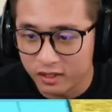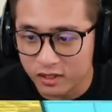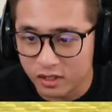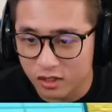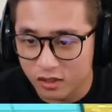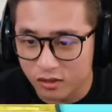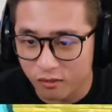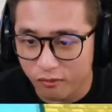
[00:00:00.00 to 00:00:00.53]

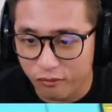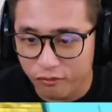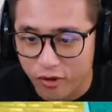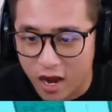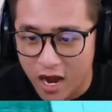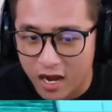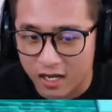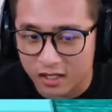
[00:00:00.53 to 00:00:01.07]
is uh,
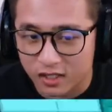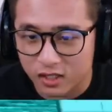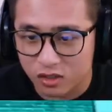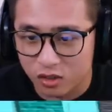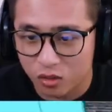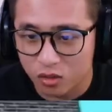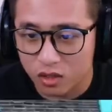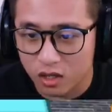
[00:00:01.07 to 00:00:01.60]

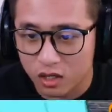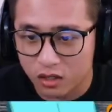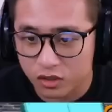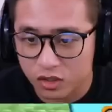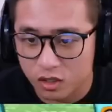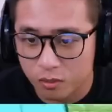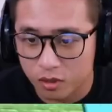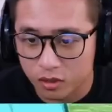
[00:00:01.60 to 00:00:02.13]
fast. Oh
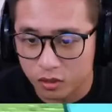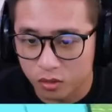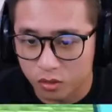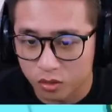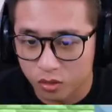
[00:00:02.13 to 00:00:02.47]
gosh, come on, go,